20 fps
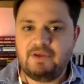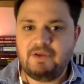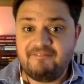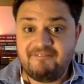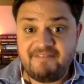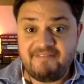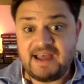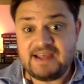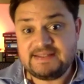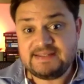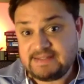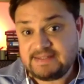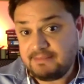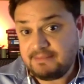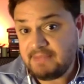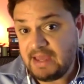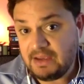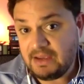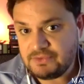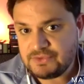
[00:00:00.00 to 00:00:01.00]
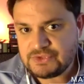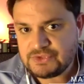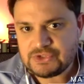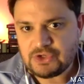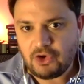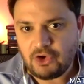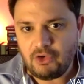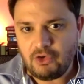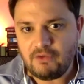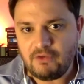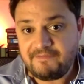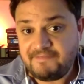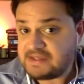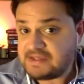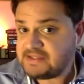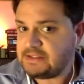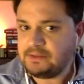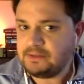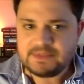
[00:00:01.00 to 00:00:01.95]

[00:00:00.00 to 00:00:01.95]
vast amounts of fissile